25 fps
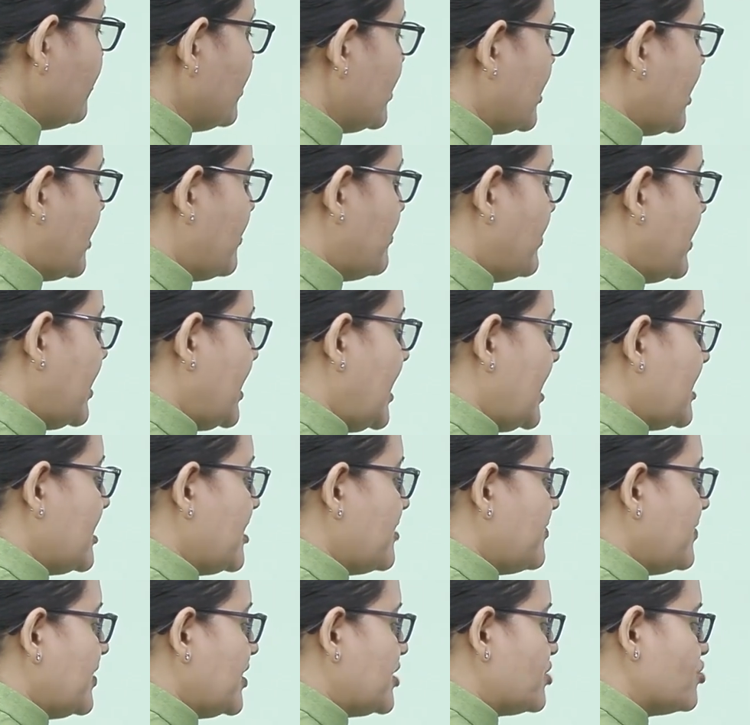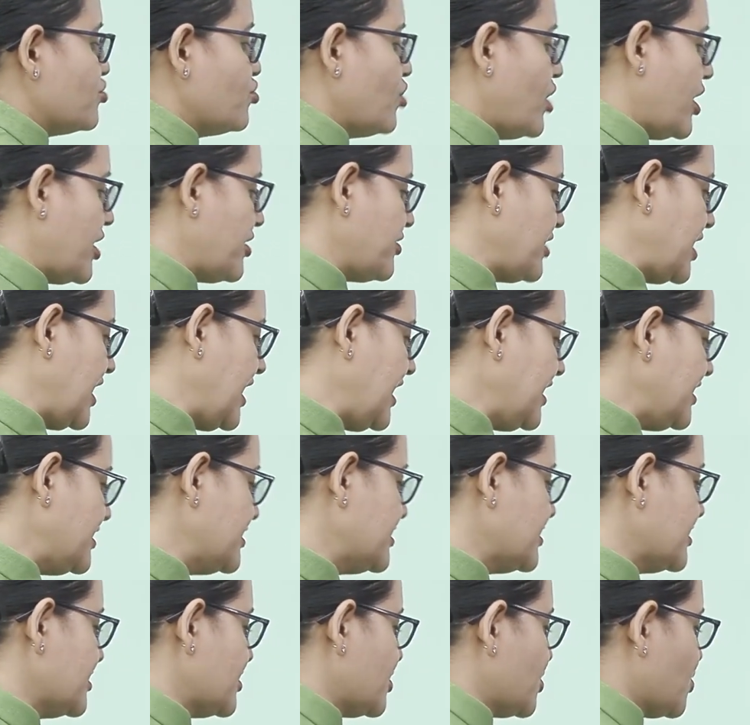the number ending with 2 or 8,
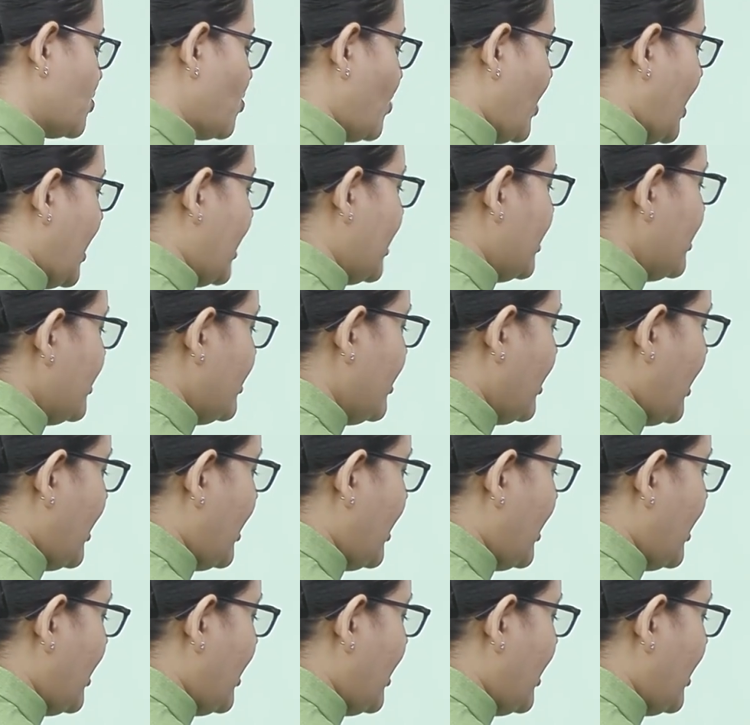square